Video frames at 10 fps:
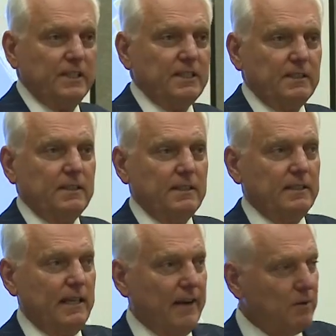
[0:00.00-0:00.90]
treat
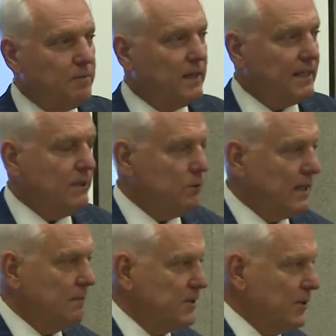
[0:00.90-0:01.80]
everybody who
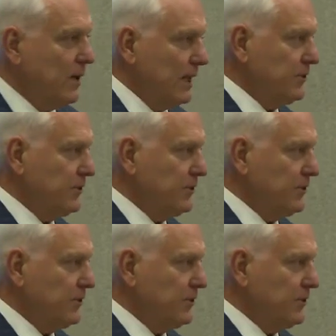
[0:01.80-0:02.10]
comes through our